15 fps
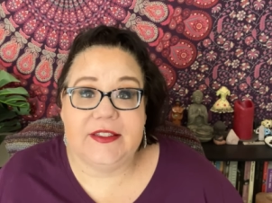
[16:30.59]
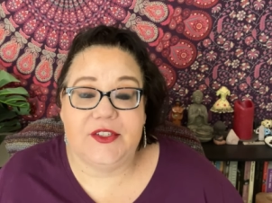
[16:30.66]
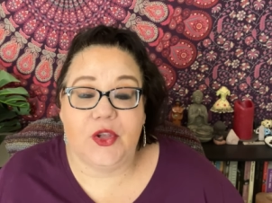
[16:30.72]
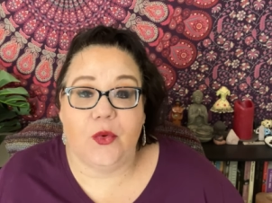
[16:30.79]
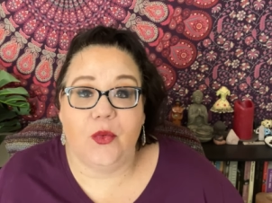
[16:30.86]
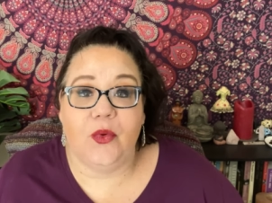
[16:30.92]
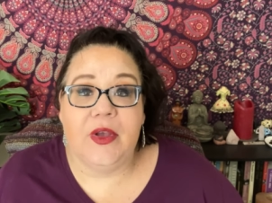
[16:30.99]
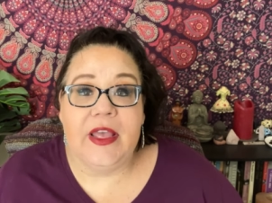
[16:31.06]

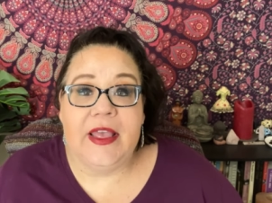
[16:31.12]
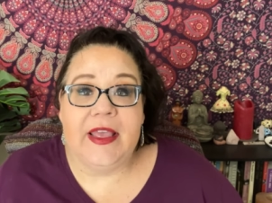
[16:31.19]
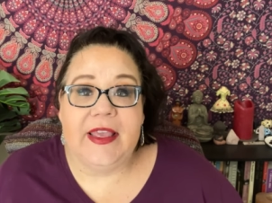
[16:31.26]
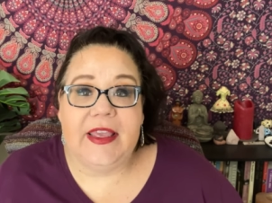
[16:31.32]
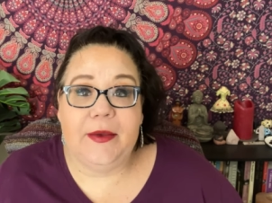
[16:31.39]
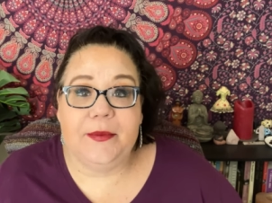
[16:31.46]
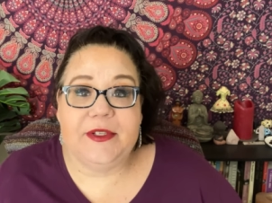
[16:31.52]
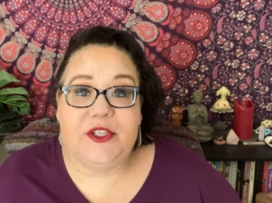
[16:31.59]
So
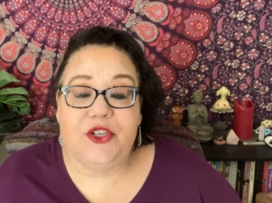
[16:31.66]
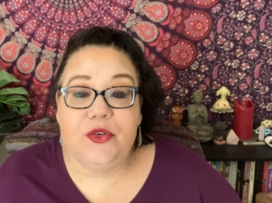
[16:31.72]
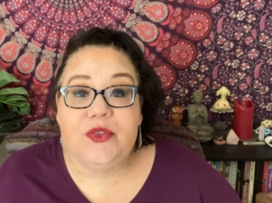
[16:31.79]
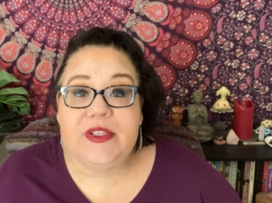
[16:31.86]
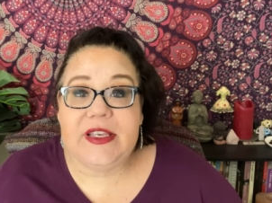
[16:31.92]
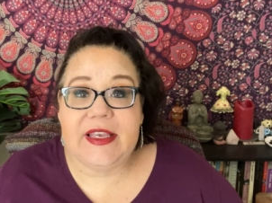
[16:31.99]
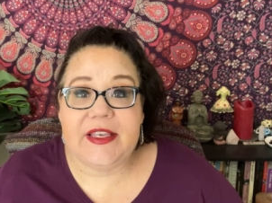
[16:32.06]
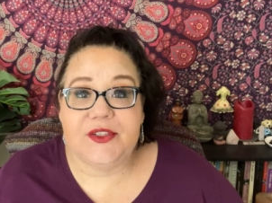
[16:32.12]
he was
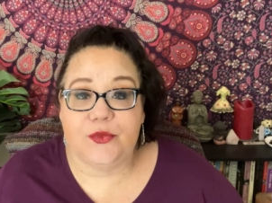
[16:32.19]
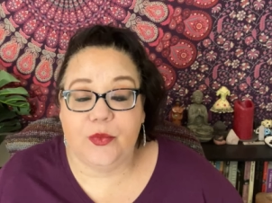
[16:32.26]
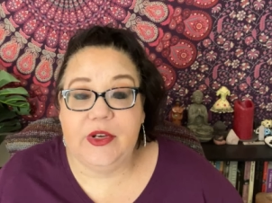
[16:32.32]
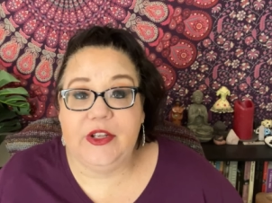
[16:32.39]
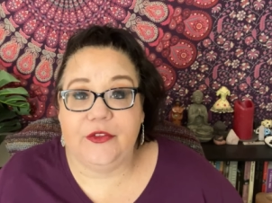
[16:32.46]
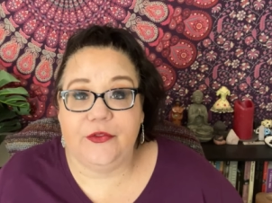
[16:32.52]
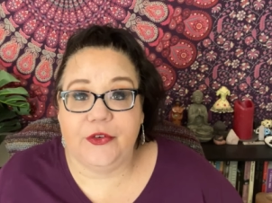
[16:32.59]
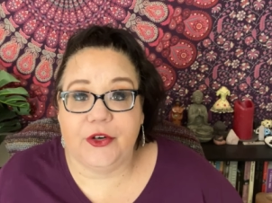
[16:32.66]
using his
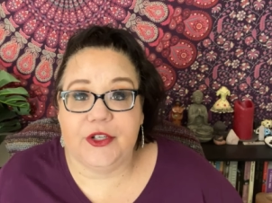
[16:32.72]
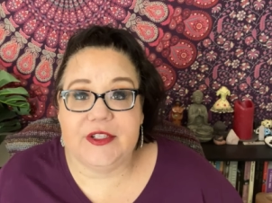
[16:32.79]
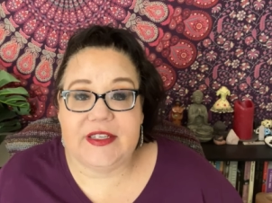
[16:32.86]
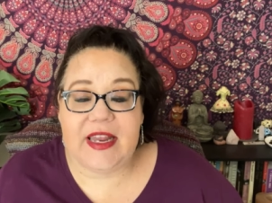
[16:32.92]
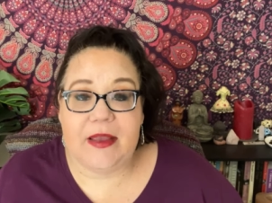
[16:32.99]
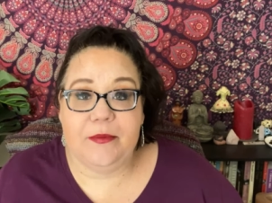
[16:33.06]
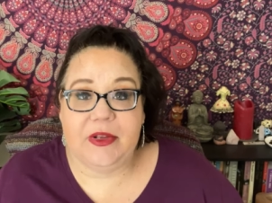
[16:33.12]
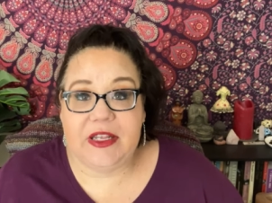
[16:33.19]
real first
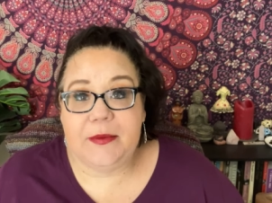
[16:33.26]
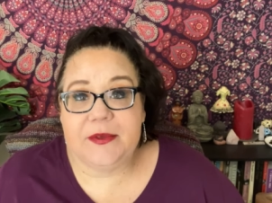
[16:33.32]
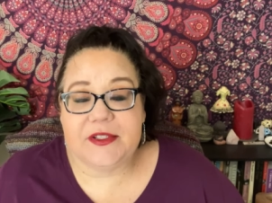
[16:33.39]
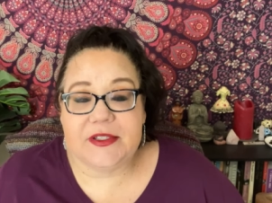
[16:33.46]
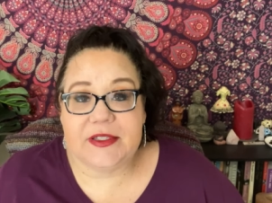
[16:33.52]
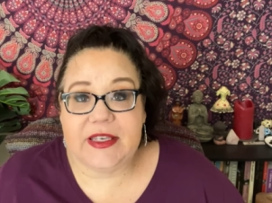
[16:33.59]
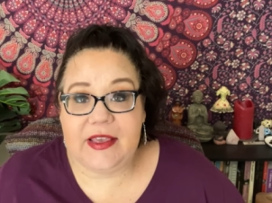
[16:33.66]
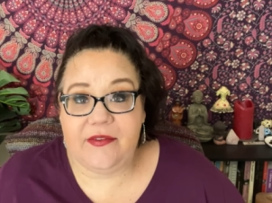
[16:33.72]
name, but he
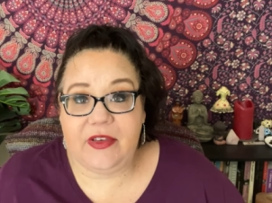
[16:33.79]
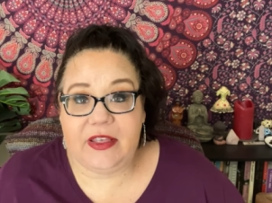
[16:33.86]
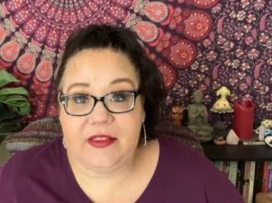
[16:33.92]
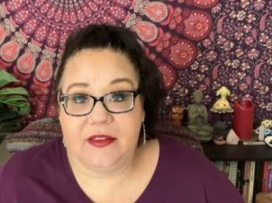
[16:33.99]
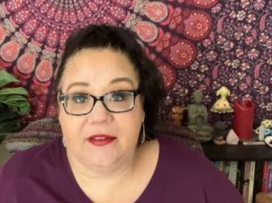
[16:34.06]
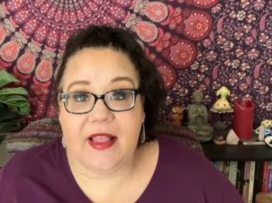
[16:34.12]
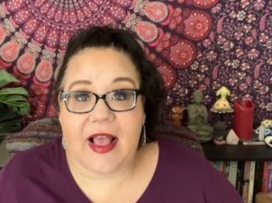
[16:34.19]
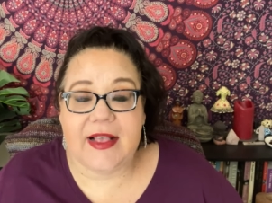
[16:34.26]
was giving
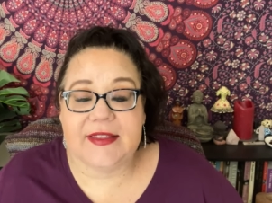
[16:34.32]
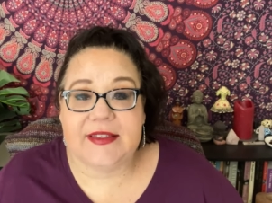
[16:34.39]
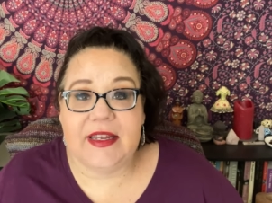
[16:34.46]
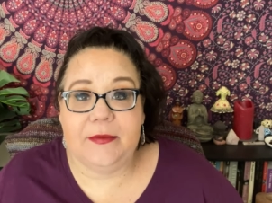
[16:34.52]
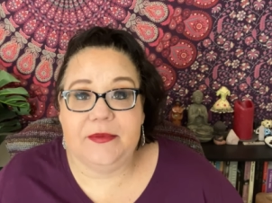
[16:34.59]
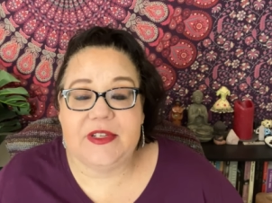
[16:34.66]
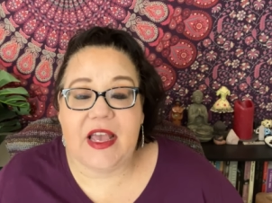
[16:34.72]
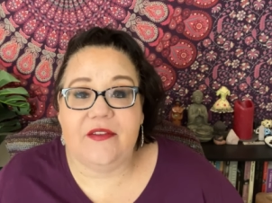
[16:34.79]
the last
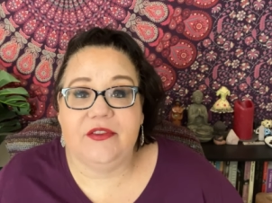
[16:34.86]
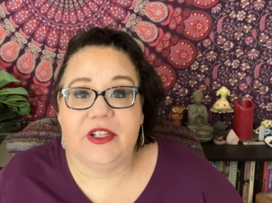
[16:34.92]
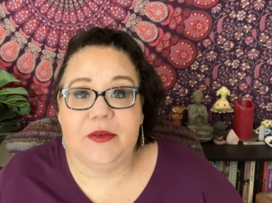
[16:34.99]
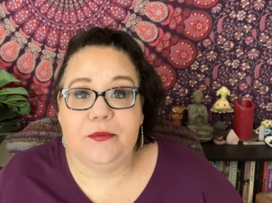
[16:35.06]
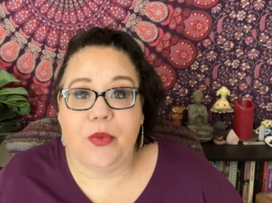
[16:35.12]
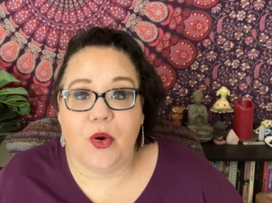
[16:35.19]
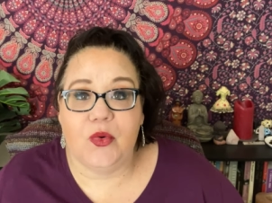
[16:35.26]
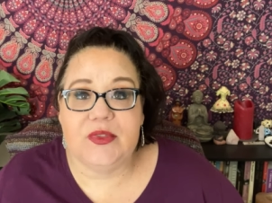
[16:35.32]
name
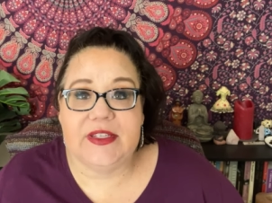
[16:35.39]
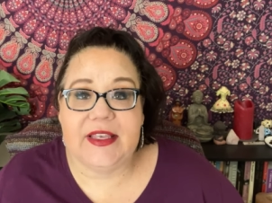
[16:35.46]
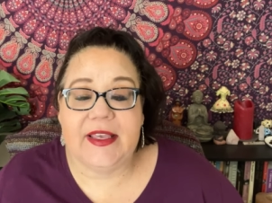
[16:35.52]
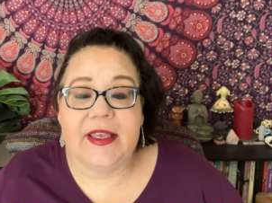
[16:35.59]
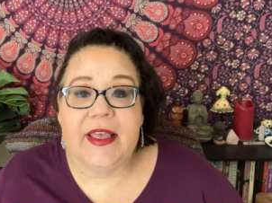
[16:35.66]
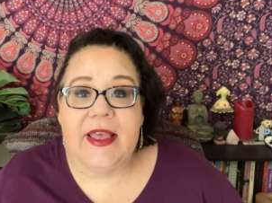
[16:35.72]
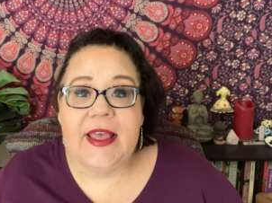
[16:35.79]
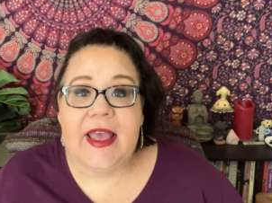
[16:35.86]
Devlin,
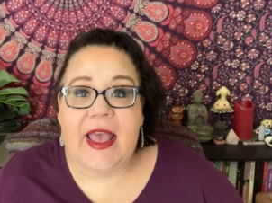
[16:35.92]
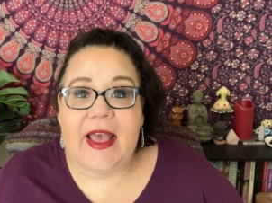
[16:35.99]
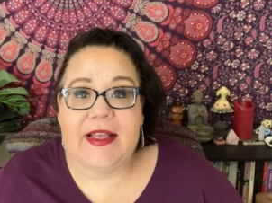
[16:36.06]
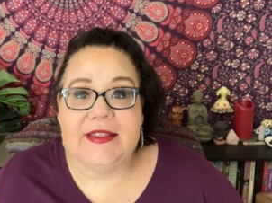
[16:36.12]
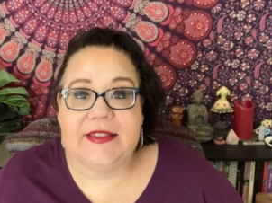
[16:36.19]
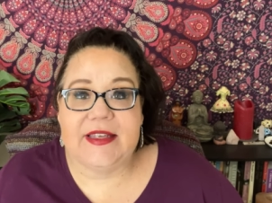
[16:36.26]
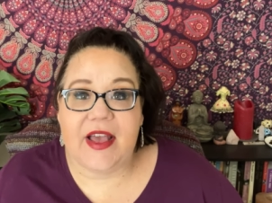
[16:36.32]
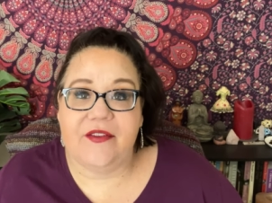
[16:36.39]
posing
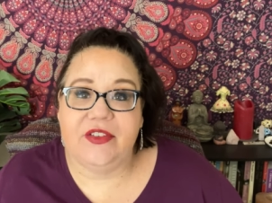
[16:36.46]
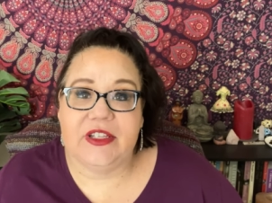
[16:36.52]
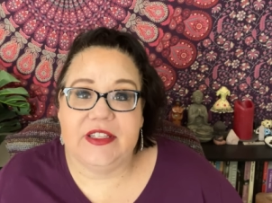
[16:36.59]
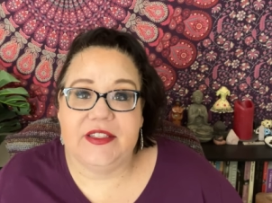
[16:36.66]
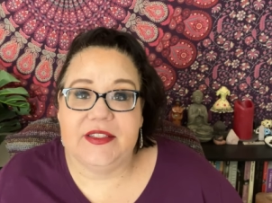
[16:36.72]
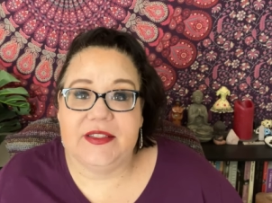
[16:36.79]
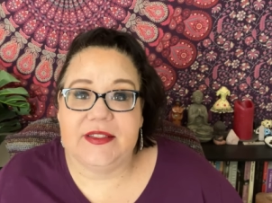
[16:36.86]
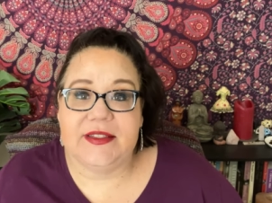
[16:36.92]
as
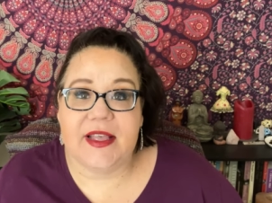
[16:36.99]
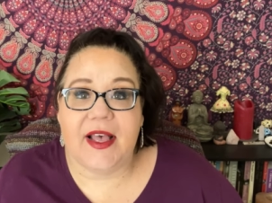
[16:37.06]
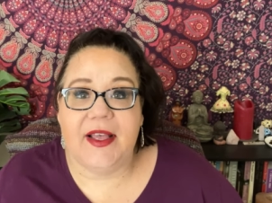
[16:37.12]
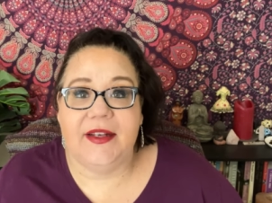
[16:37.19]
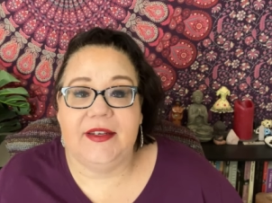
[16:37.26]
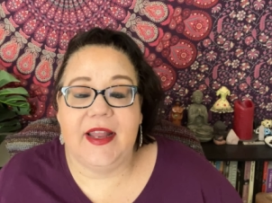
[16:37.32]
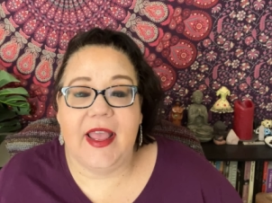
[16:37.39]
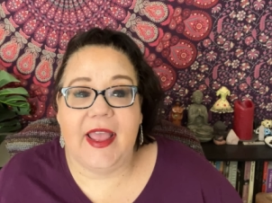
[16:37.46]
Devlin's
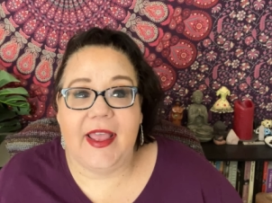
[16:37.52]
son.